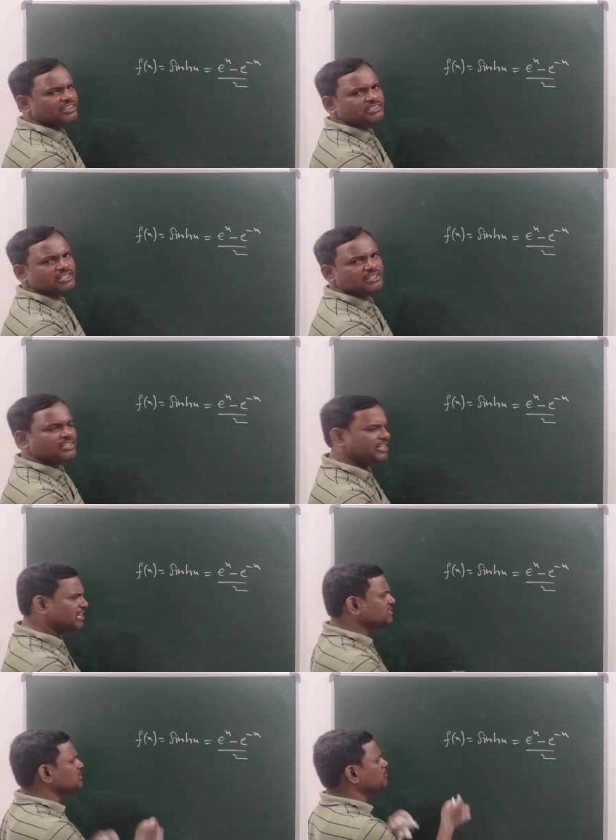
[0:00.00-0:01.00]
function?
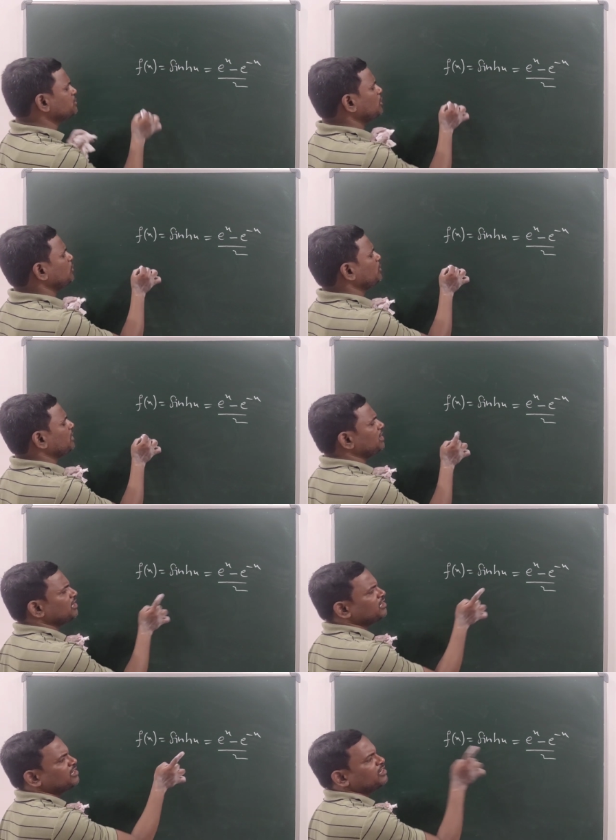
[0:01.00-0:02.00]
Yes,
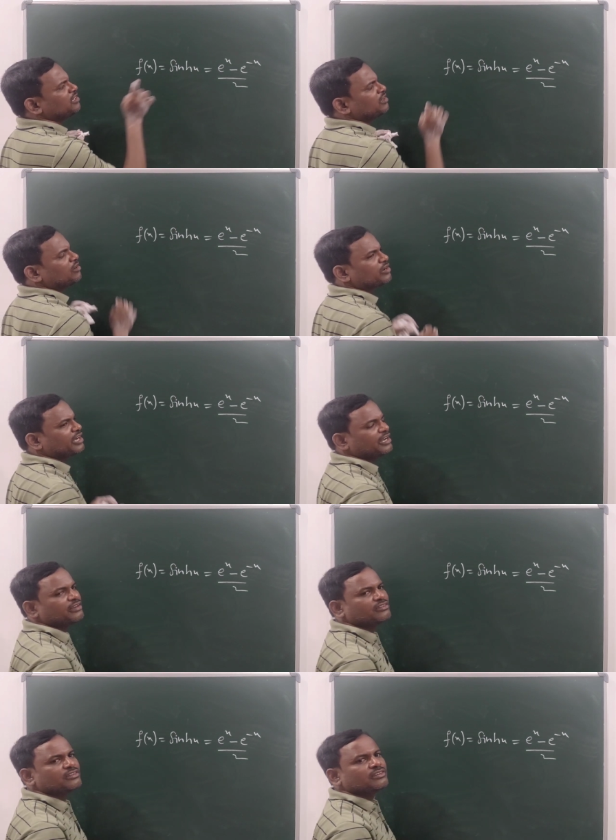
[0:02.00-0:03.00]
absolutely.
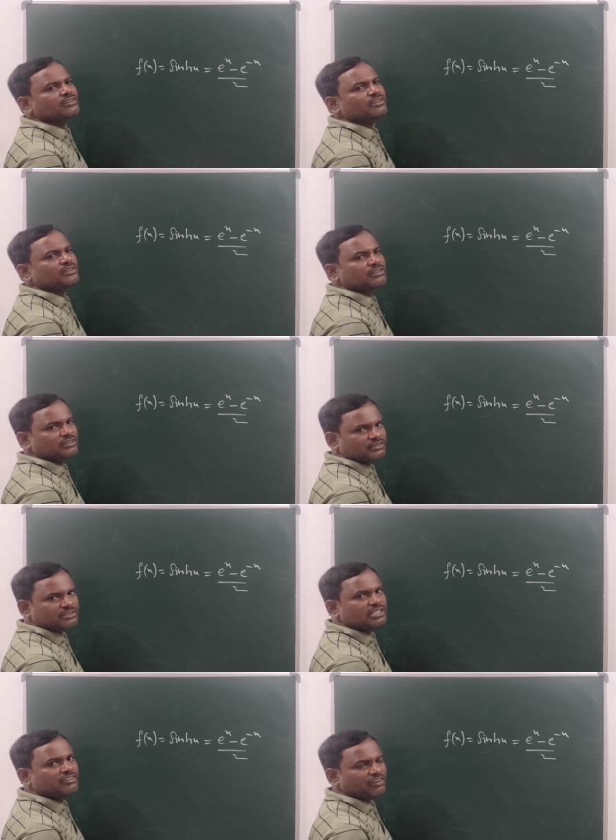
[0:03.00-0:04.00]
Okay.
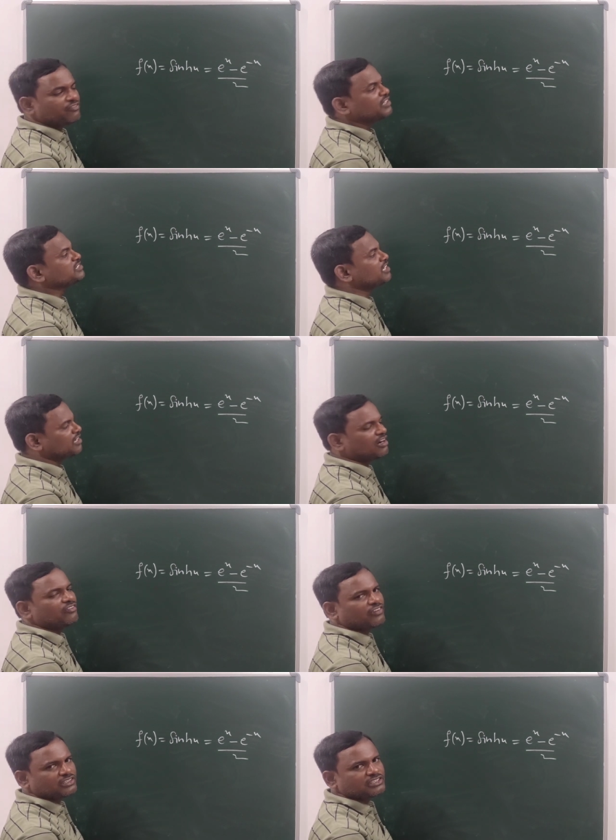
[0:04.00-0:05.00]
Even function or
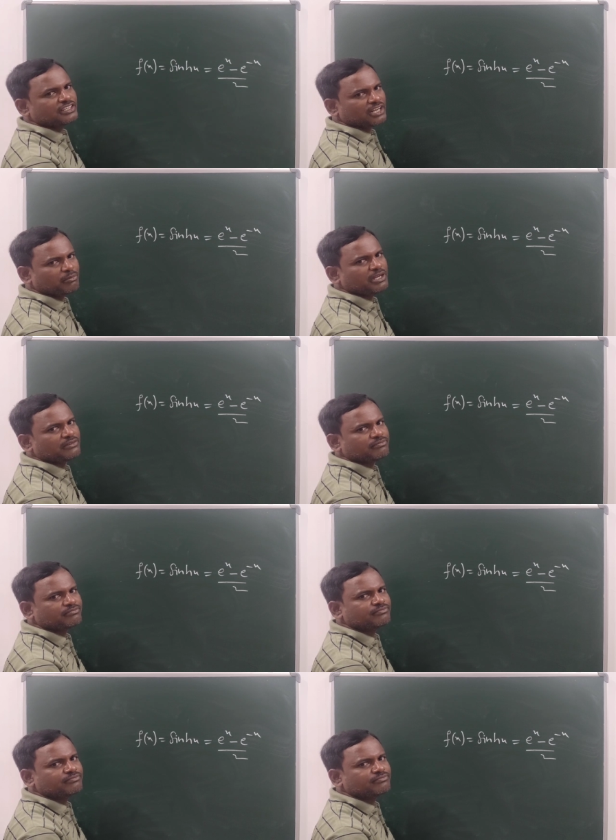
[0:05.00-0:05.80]
odd function? Tell me.